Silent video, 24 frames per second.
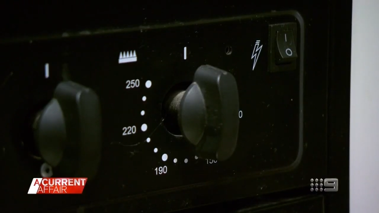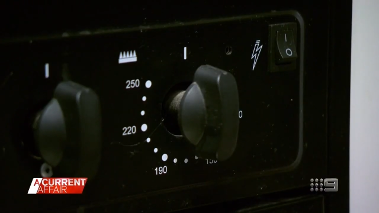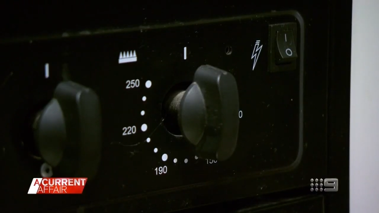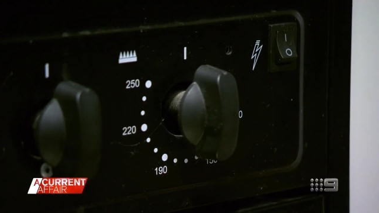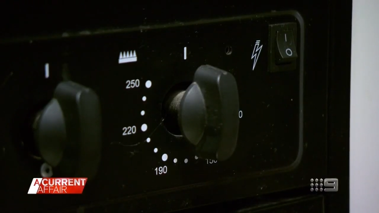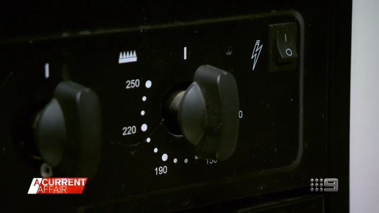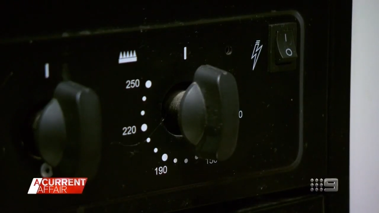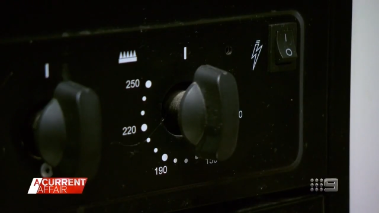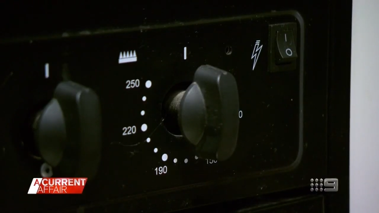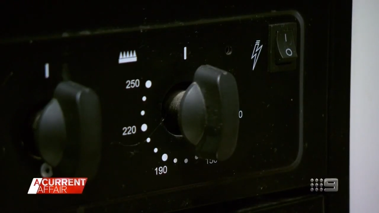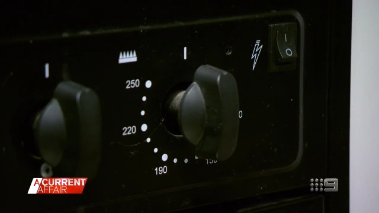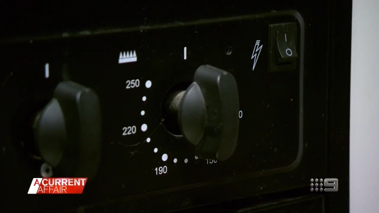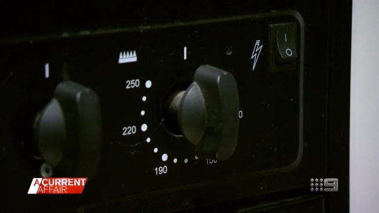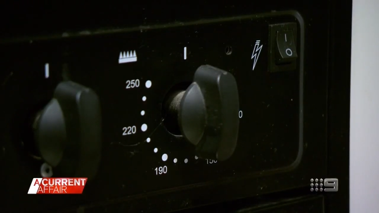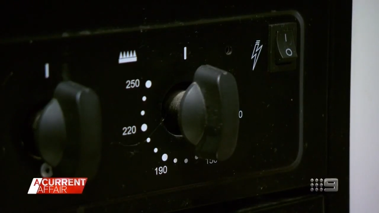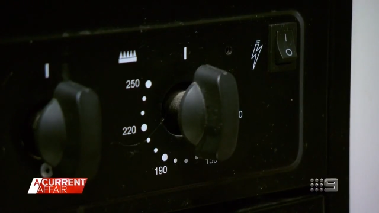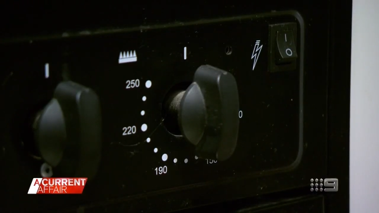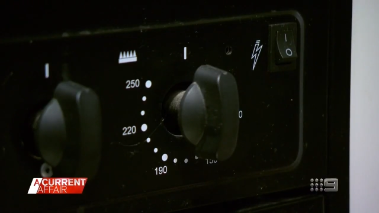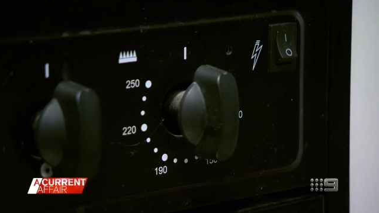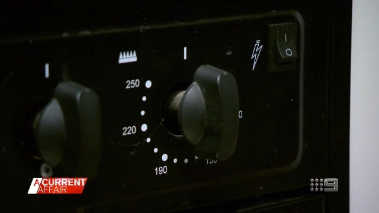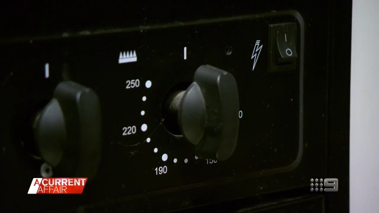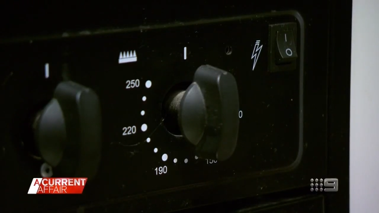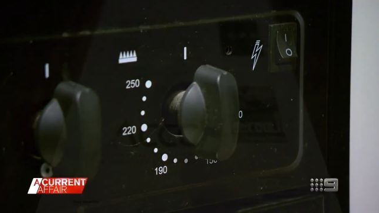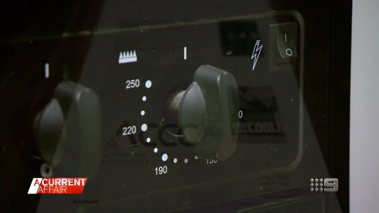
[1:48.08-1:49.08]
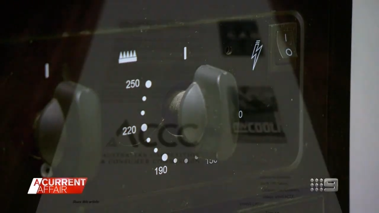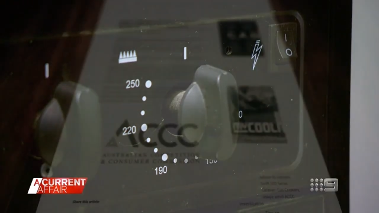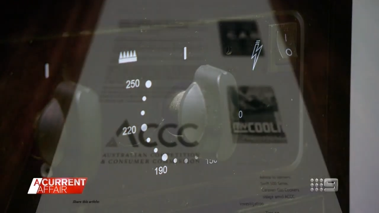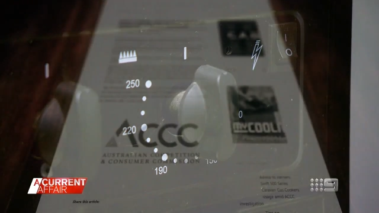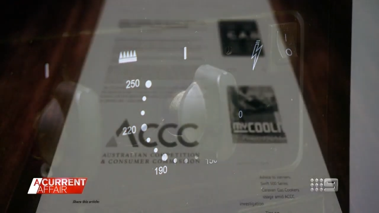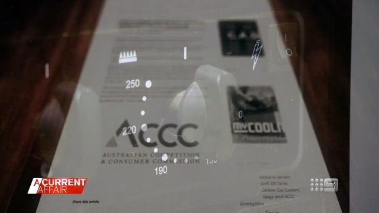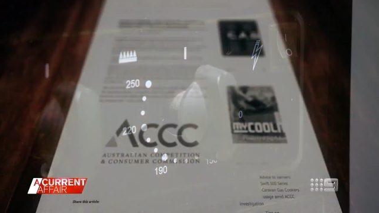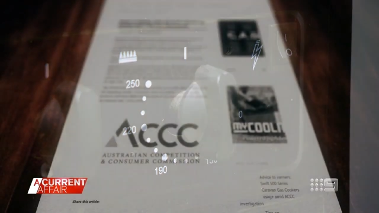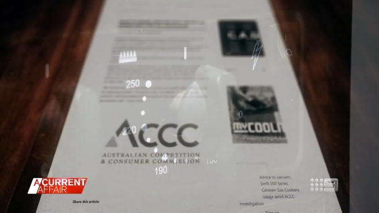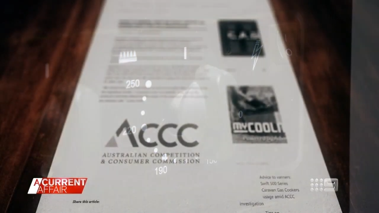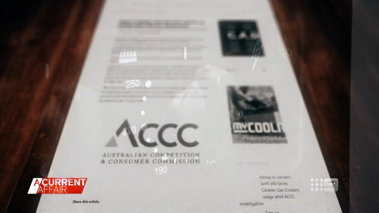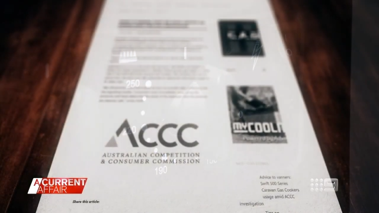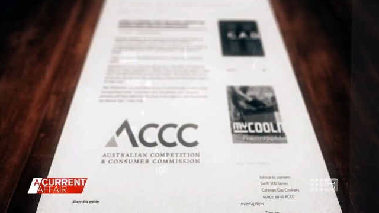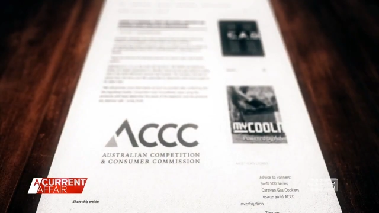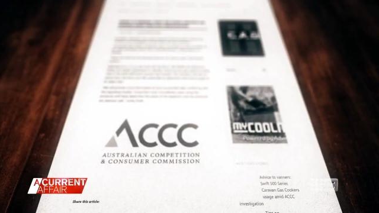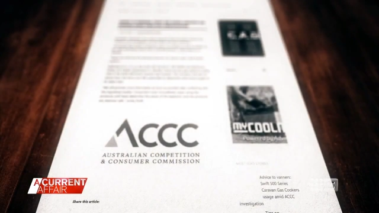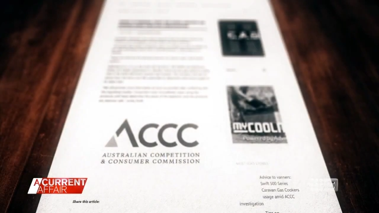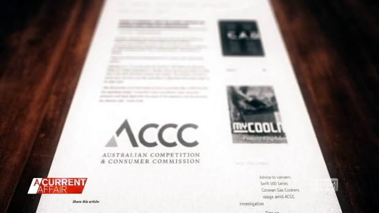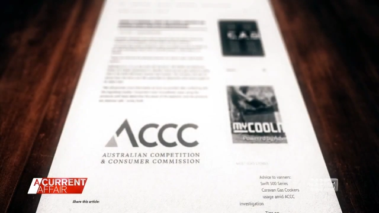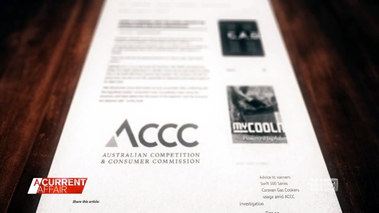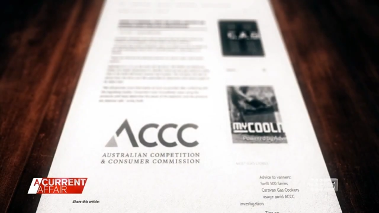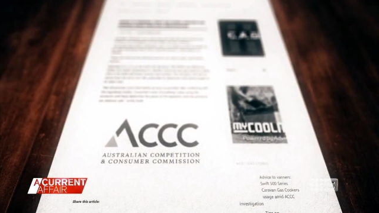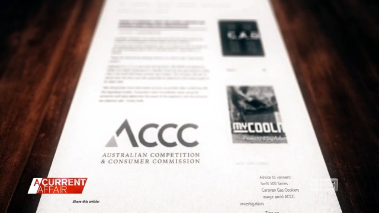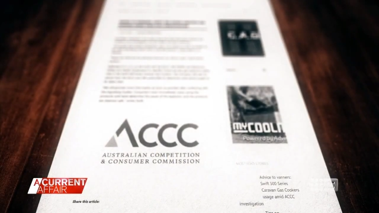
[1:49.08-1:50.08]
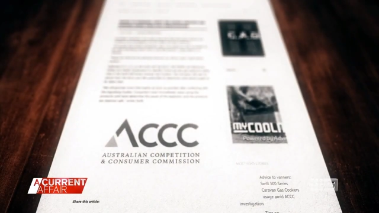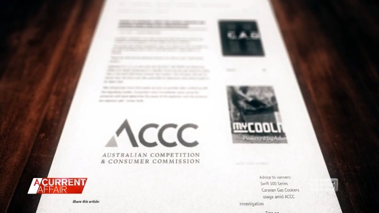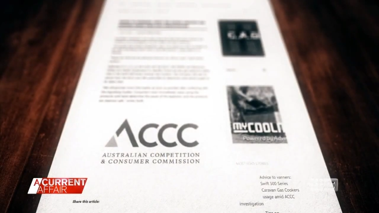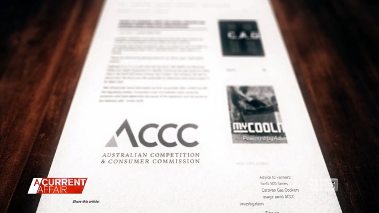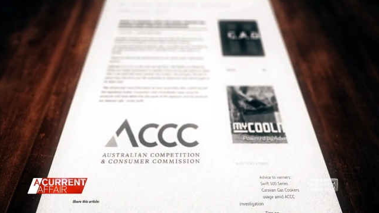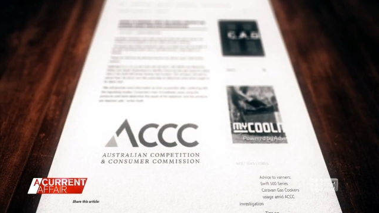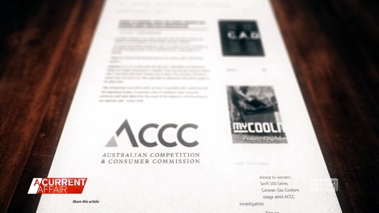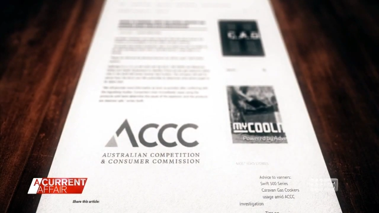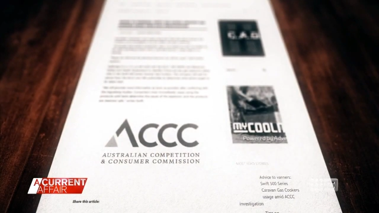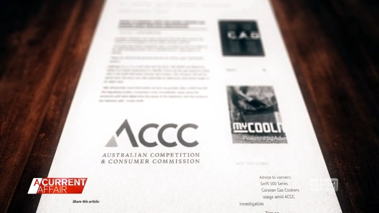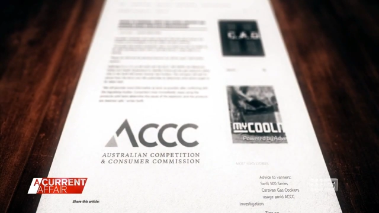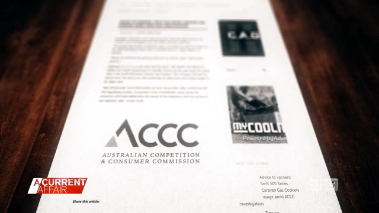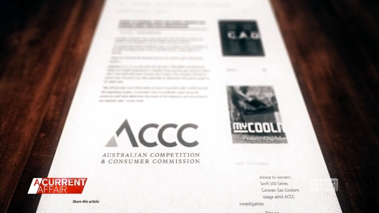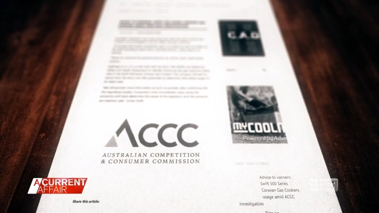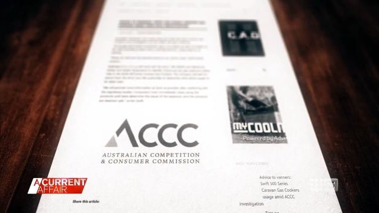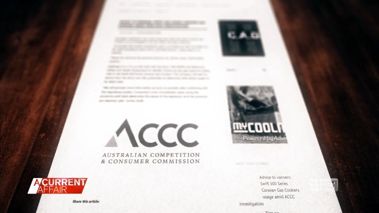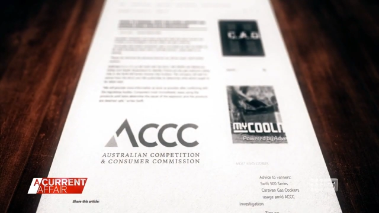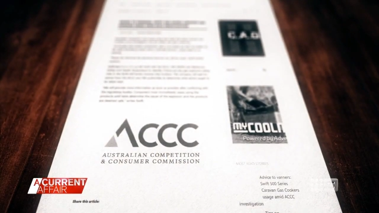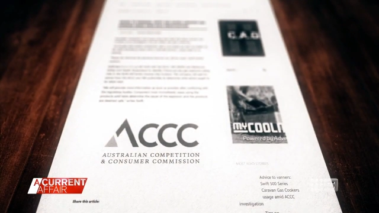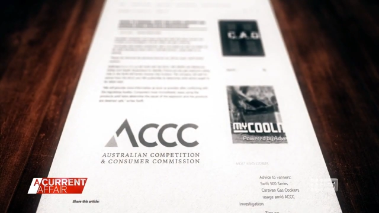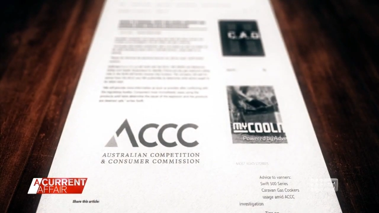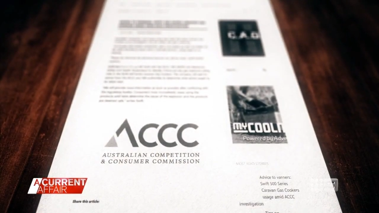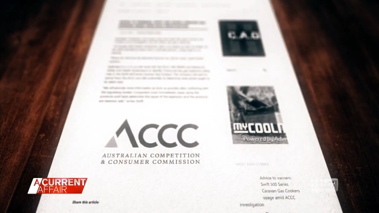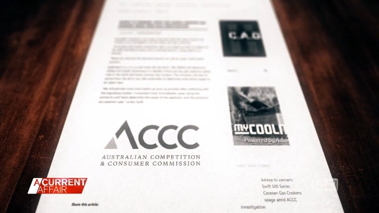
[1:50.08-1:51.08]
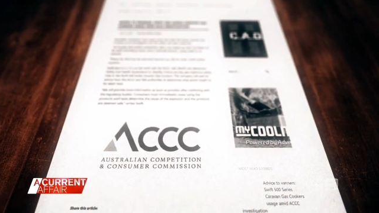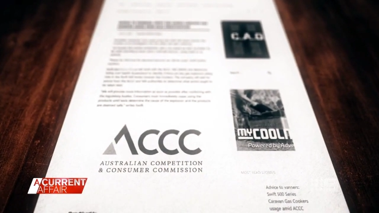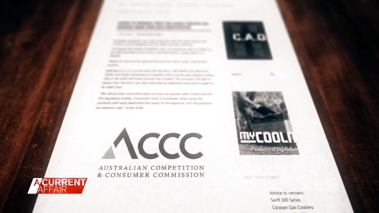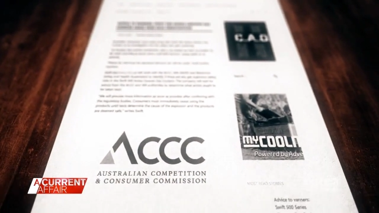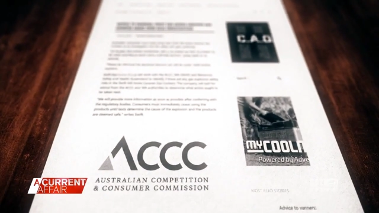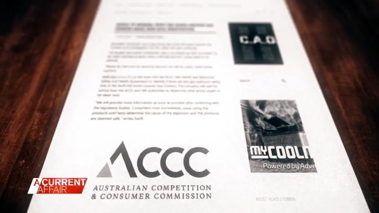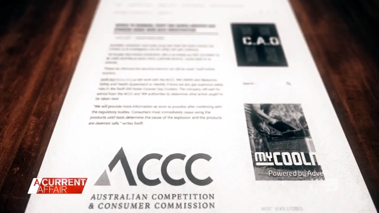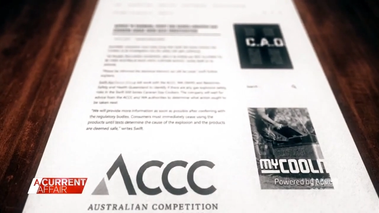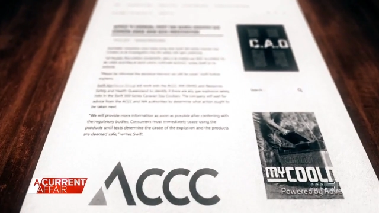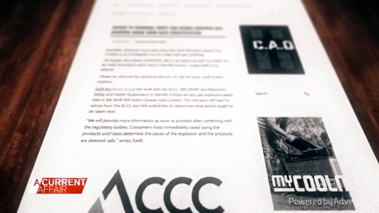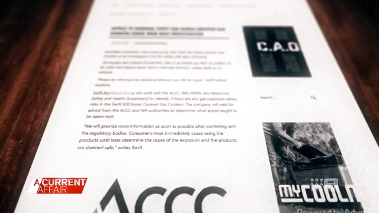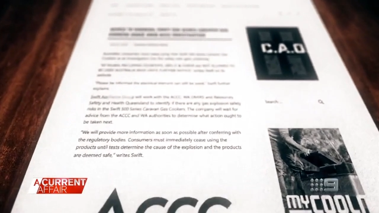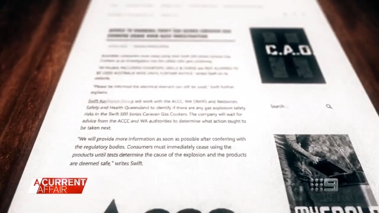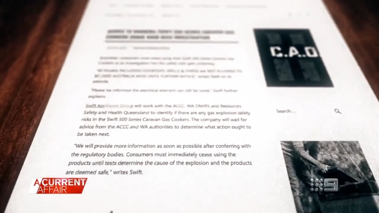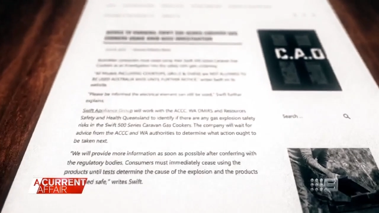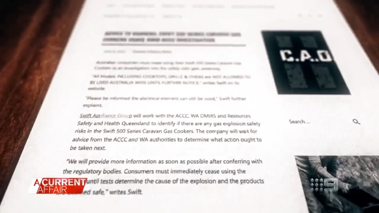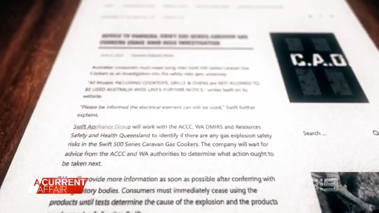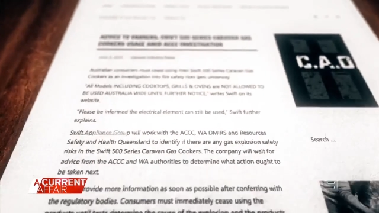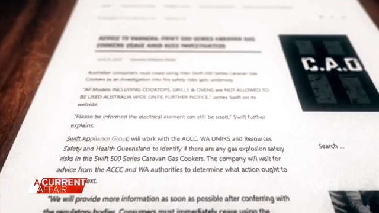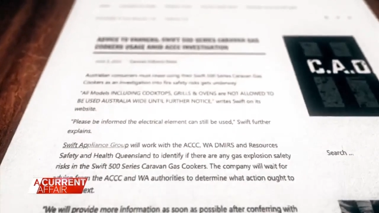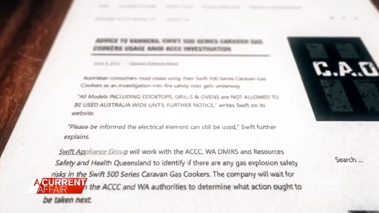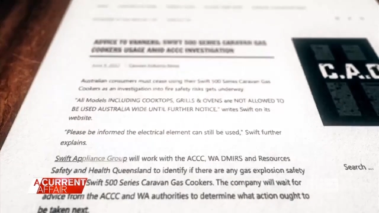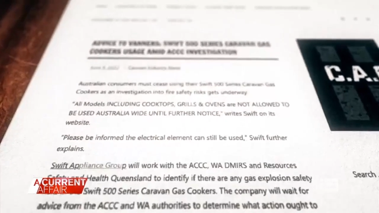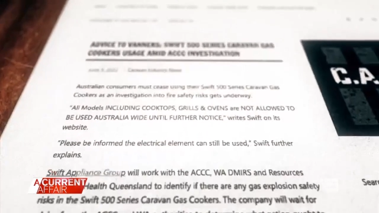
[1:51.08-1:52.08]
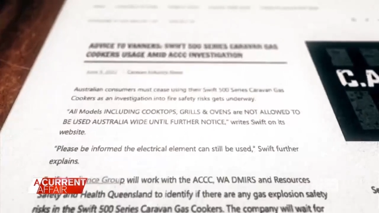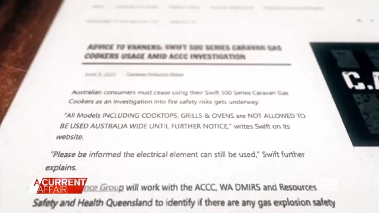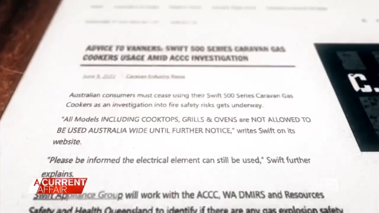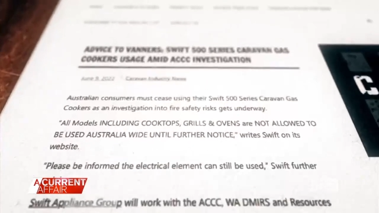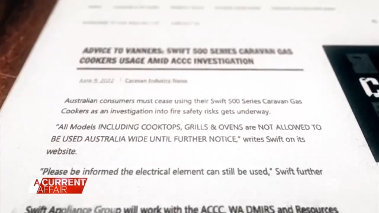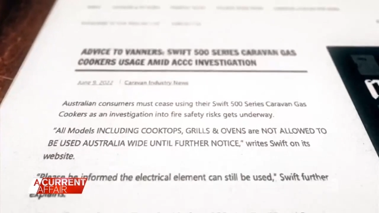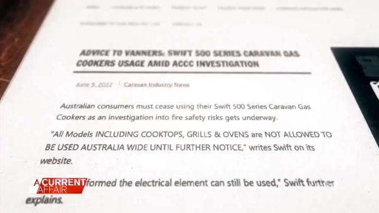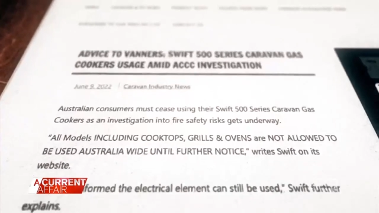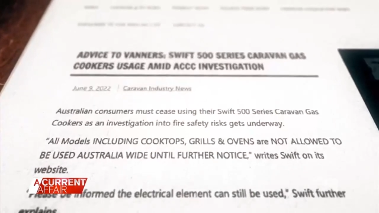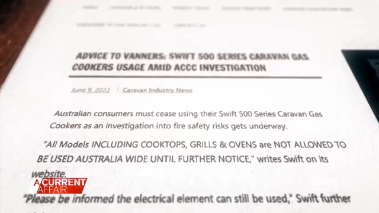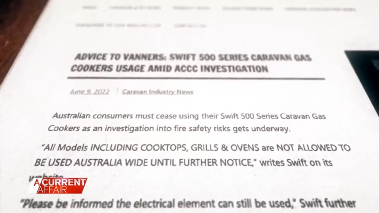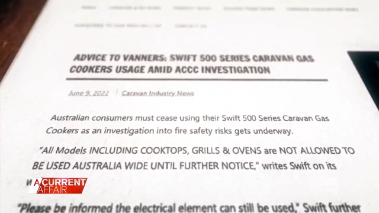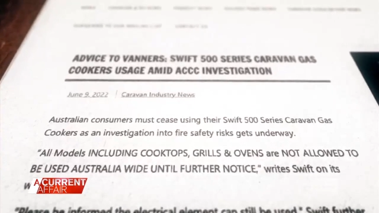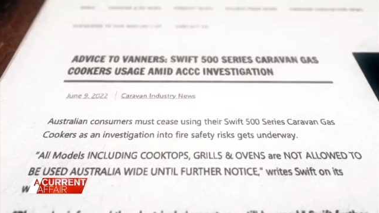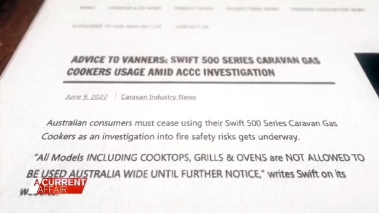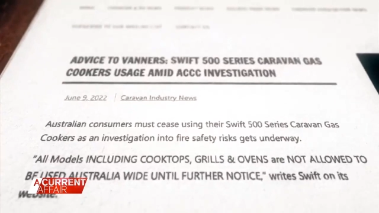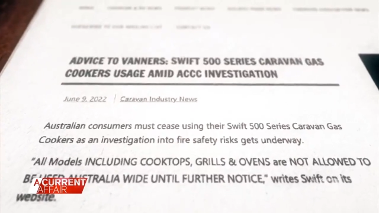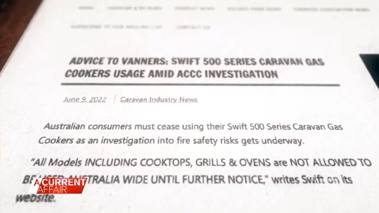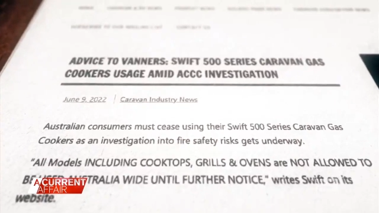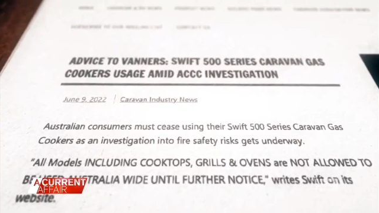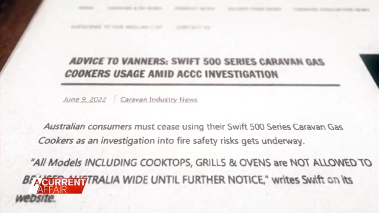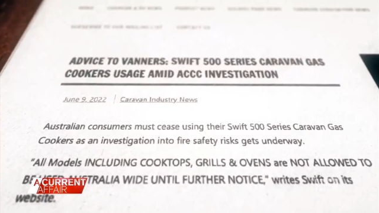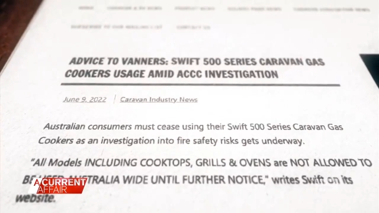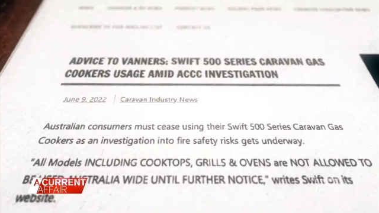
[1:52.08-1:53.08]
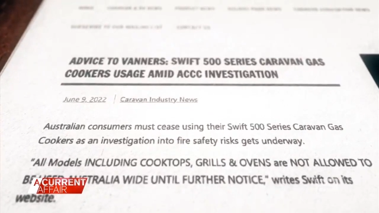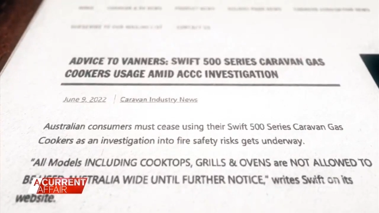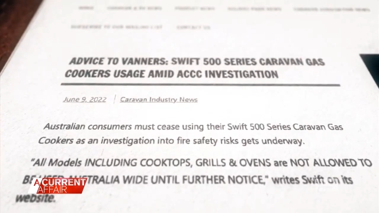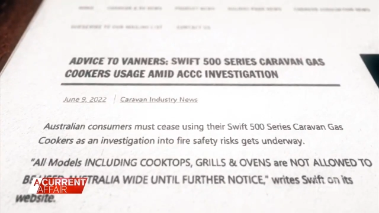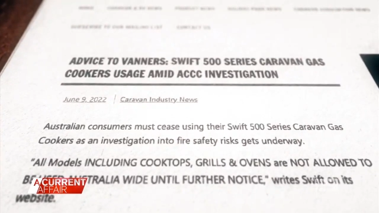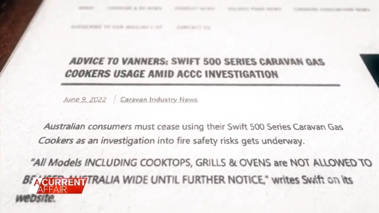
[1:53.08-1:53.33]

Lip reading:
[unreadable: no face in view]